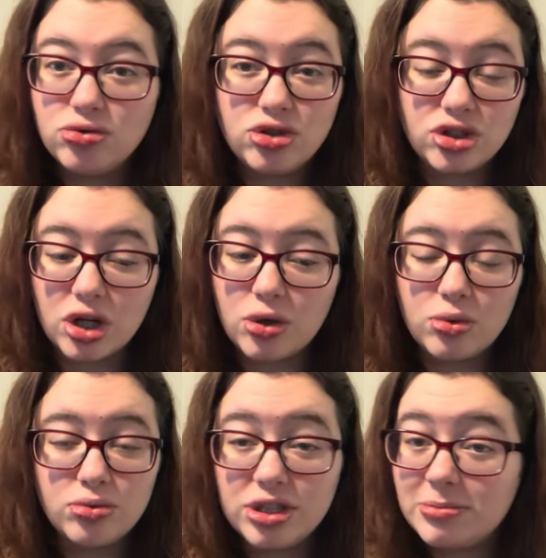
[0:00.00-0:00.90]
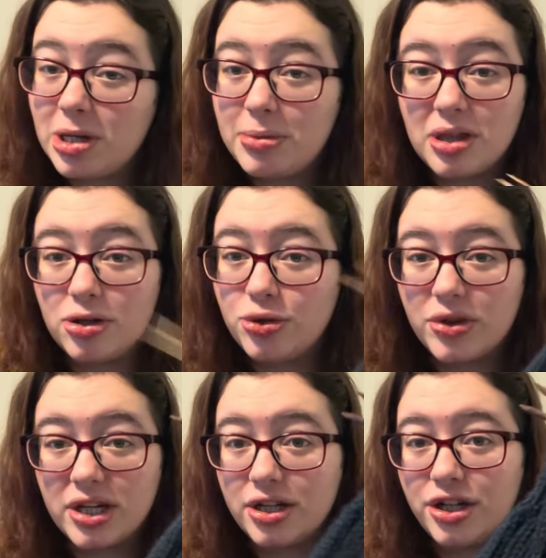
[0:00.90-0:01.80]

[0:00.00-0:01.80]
so this might be the new thing to